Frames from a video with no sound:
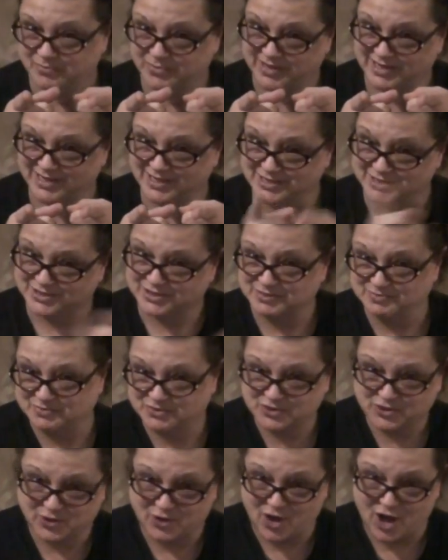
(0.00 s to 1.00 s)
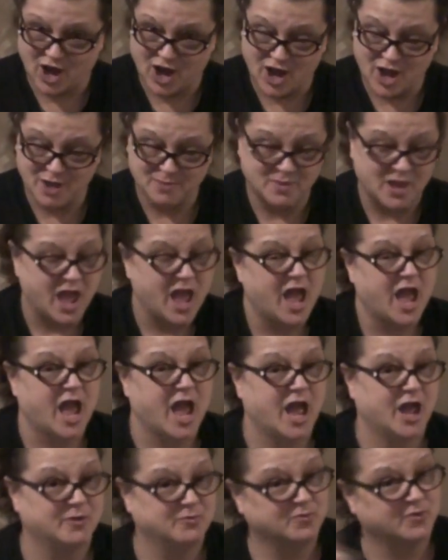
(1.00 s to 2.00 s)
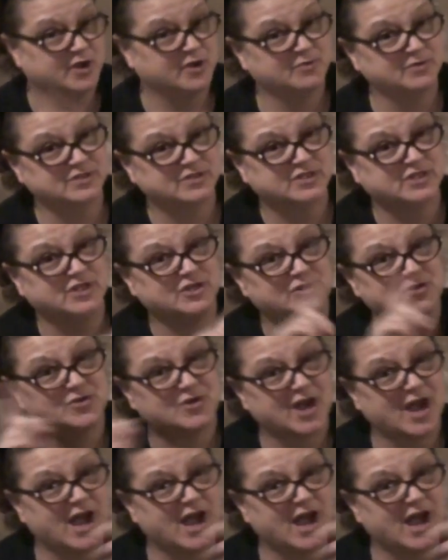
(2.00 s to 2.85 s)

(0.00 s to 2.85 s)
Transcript: please subscribe. And we will see you